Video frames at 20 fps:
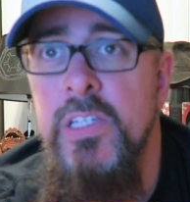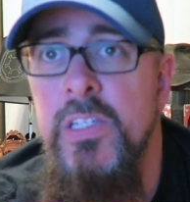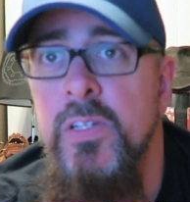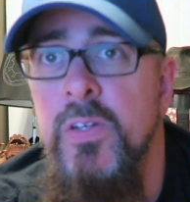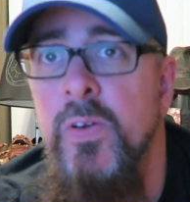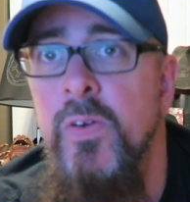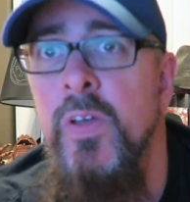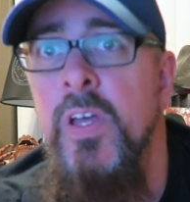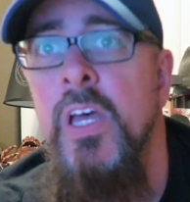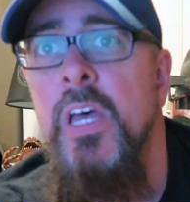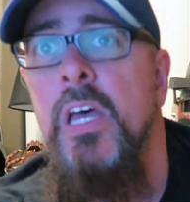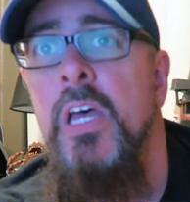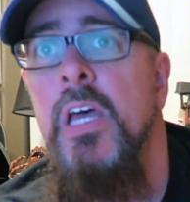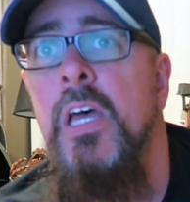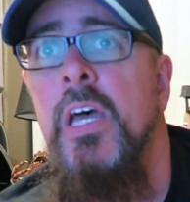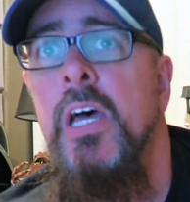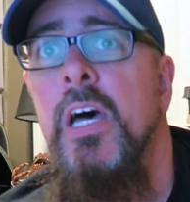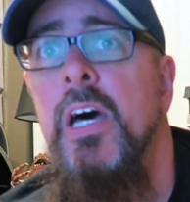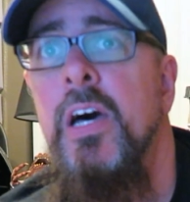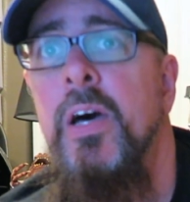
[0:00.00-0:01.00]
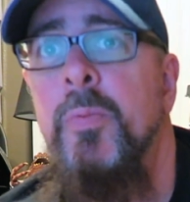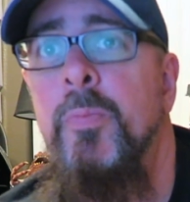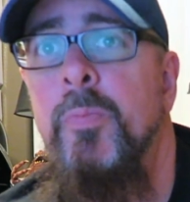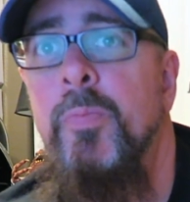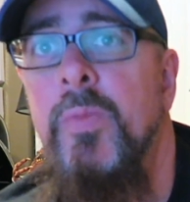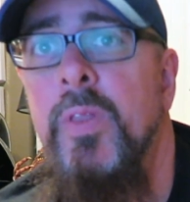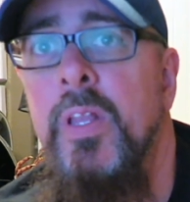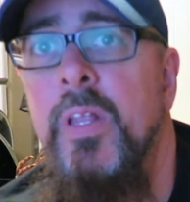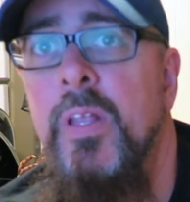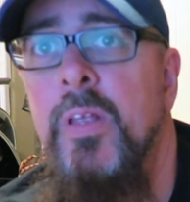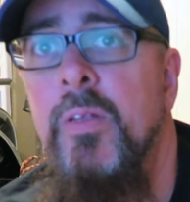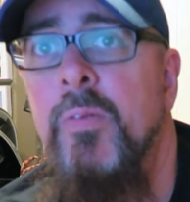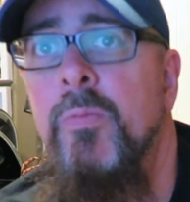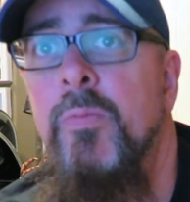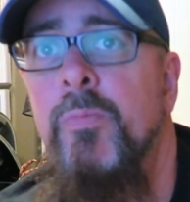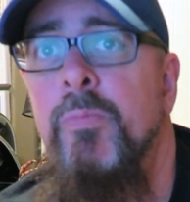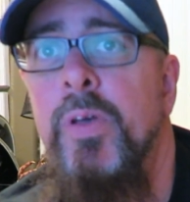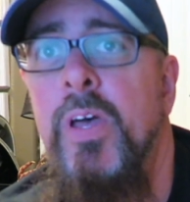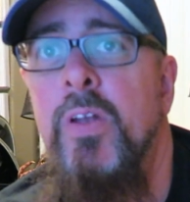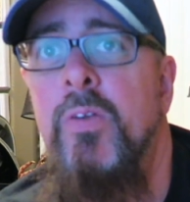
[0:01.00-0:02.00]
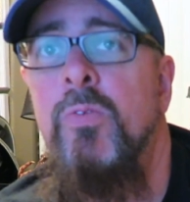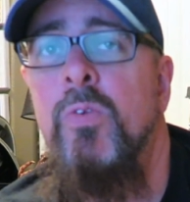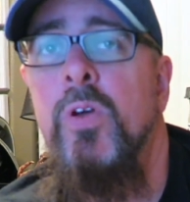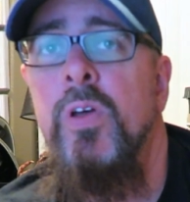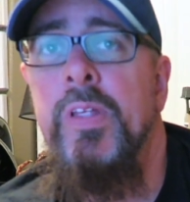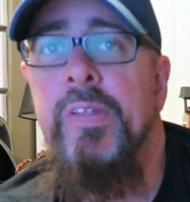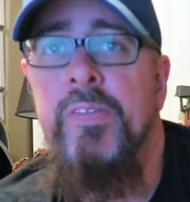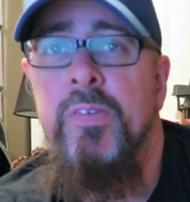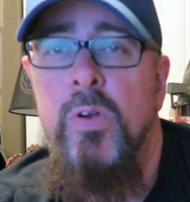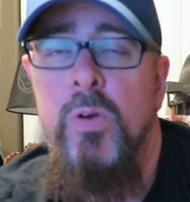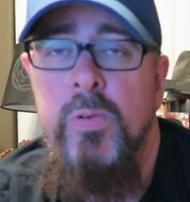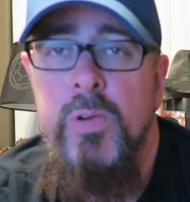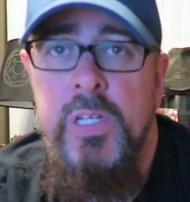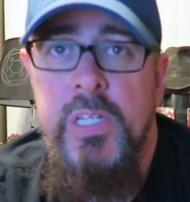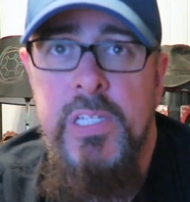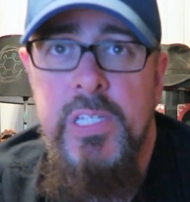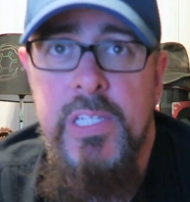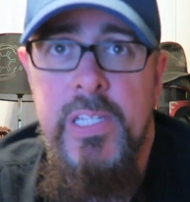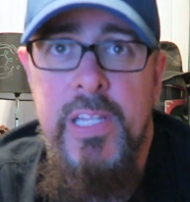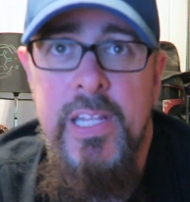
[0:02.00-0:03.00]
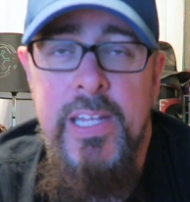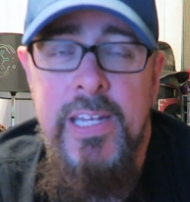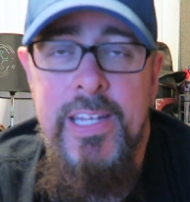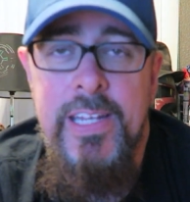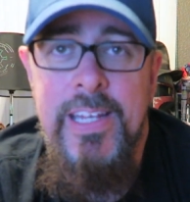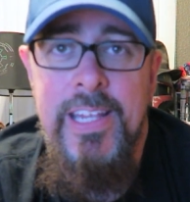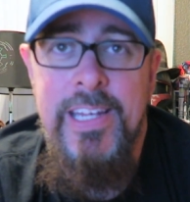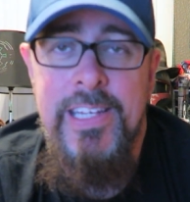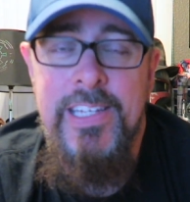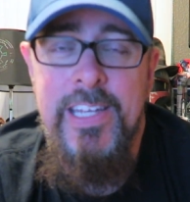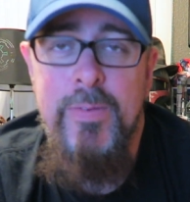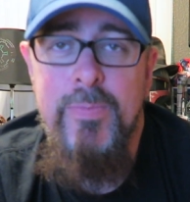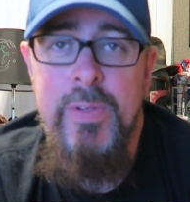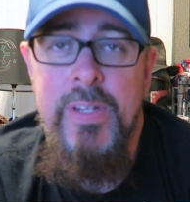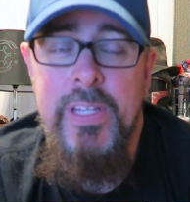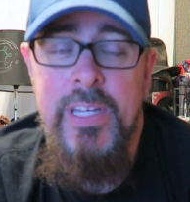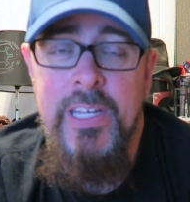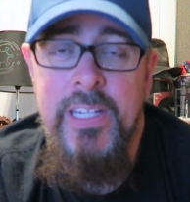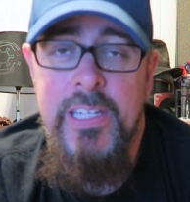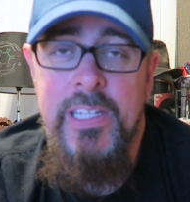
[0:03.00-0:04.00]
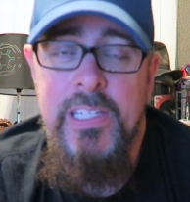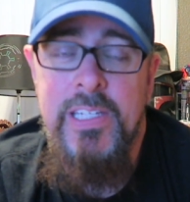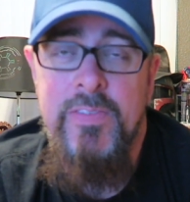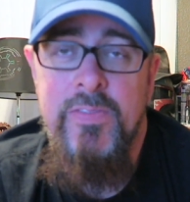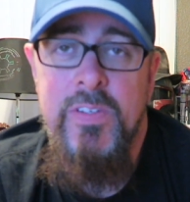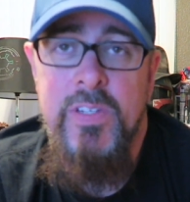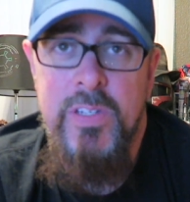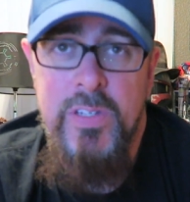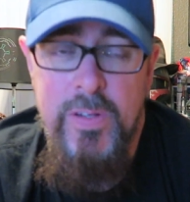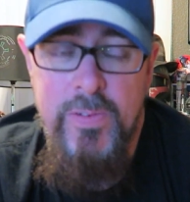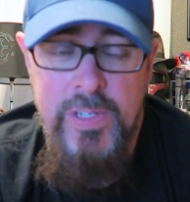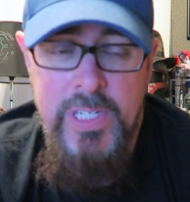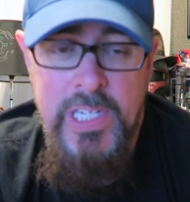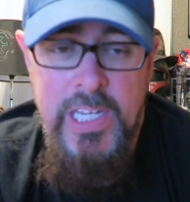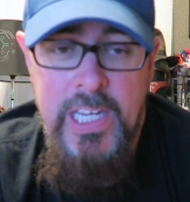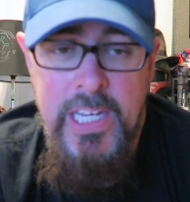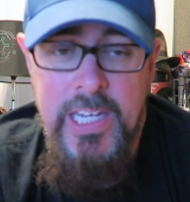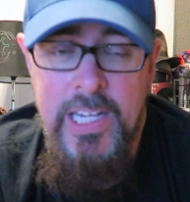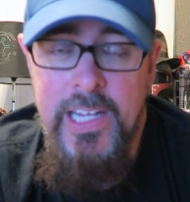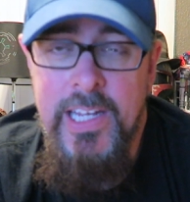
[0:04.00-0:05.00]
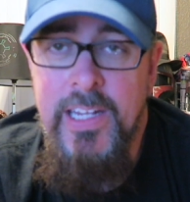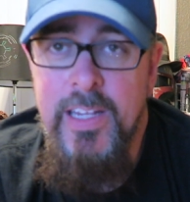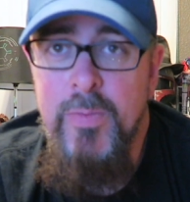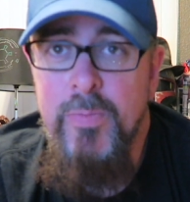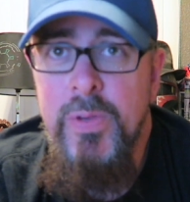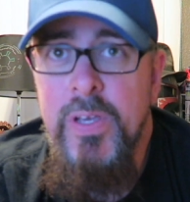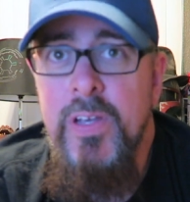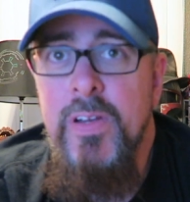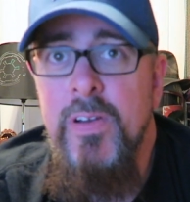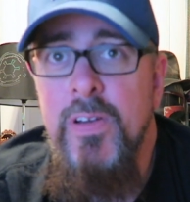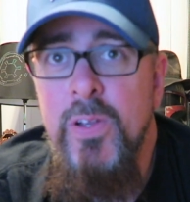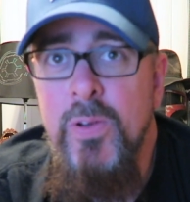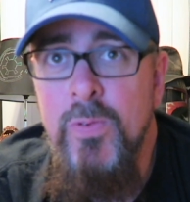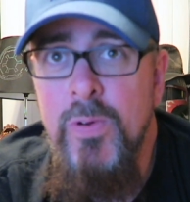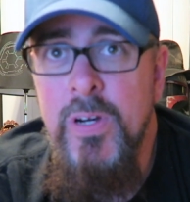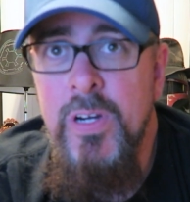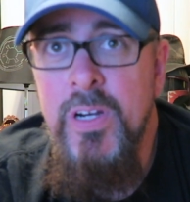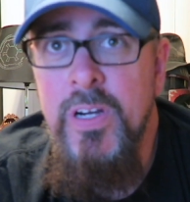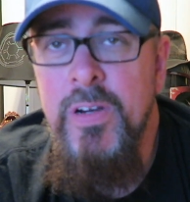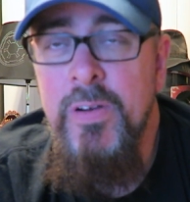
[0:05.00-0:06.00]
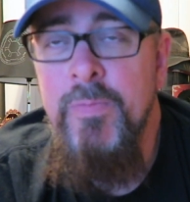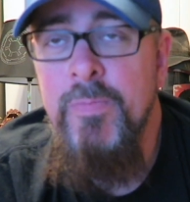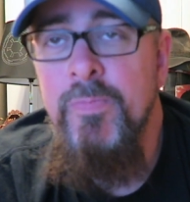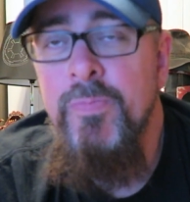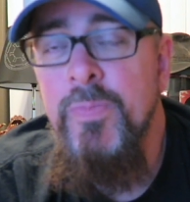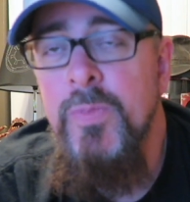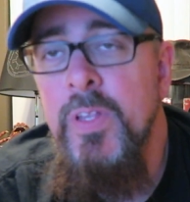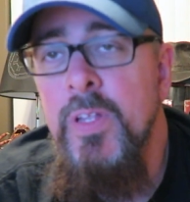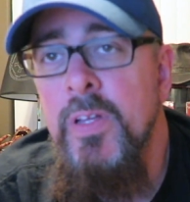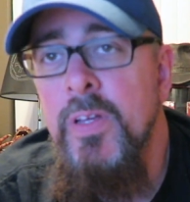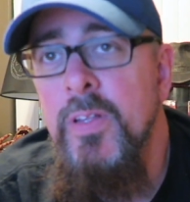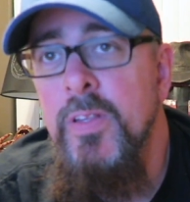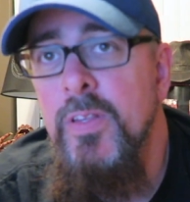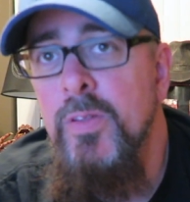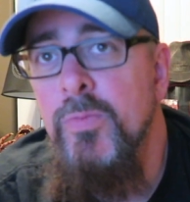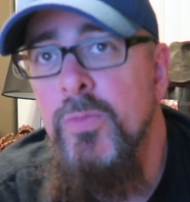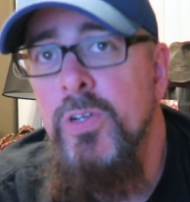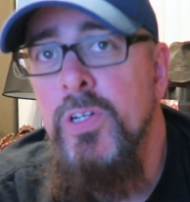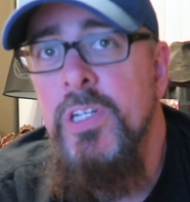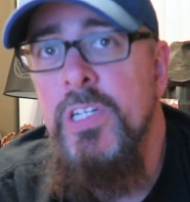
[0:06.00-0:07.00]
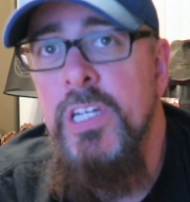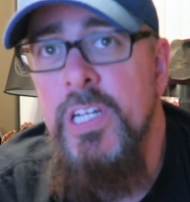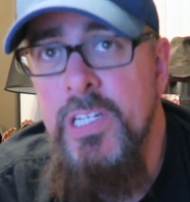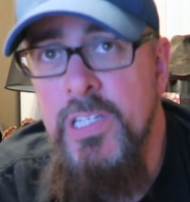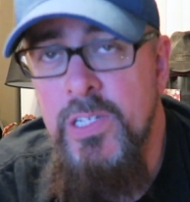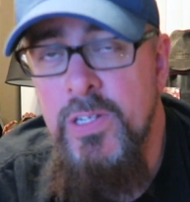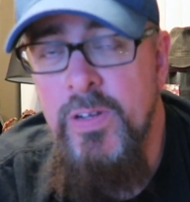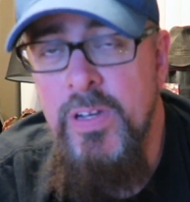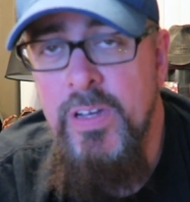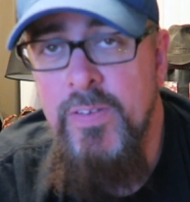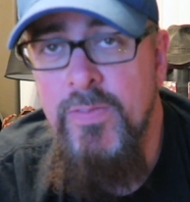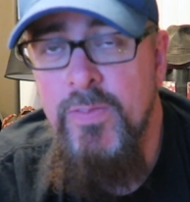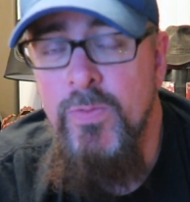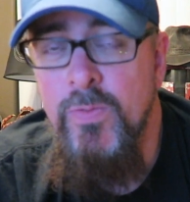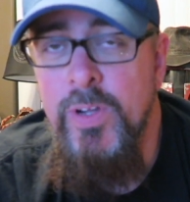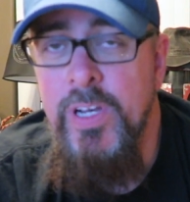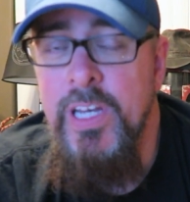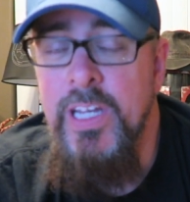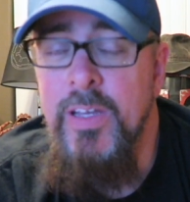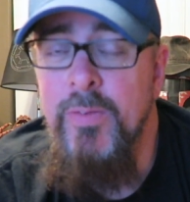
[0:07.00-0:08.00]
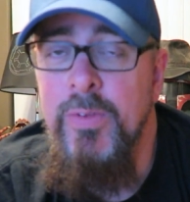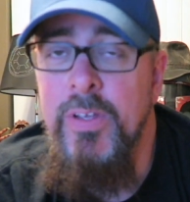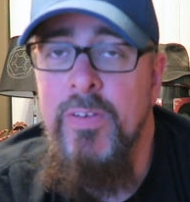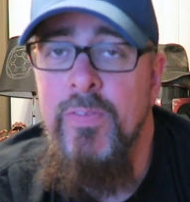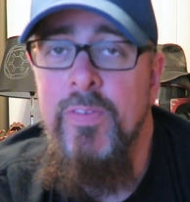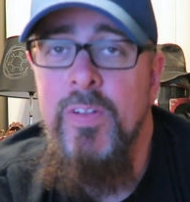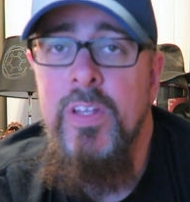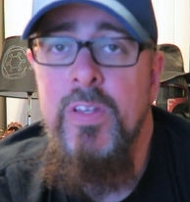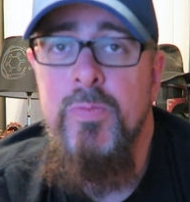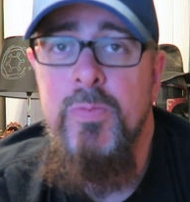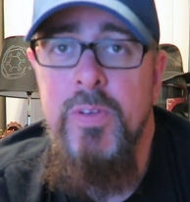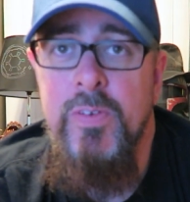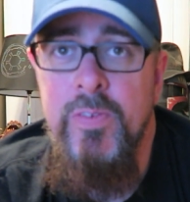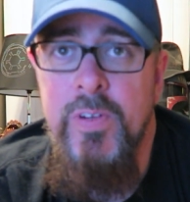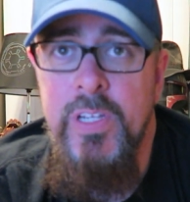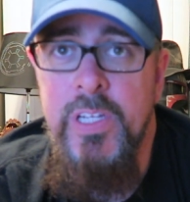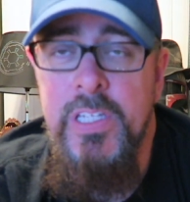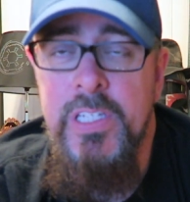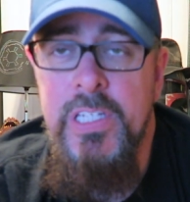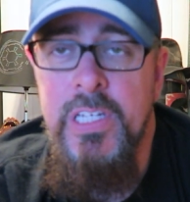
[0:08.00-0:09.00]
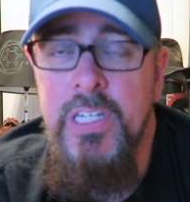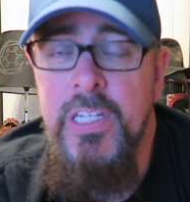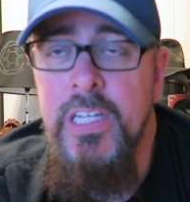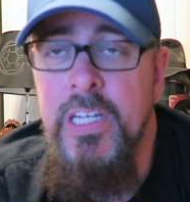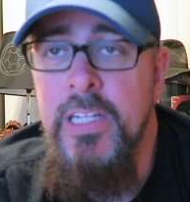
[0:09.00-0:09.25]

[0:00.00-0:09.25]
So Battle Royals are always that type of thing, at least even since I was a kid. Like, the bigger you are, the more chance you have of winning. I mean, let's be realistic.